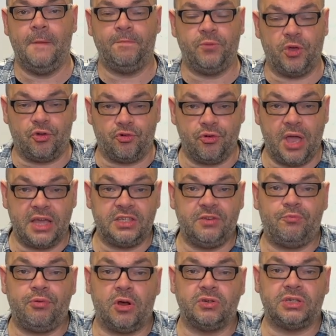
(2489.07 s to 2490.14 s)
The
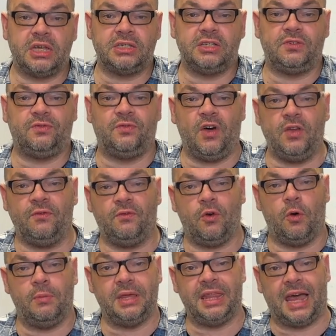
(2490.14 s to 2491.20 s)
creative process is fun
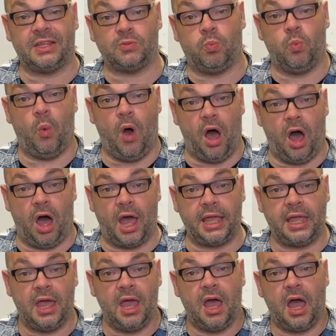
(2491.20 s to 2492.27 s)
for me. That's
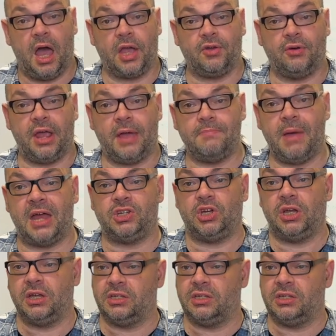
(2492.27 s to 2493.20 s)
why I create magic.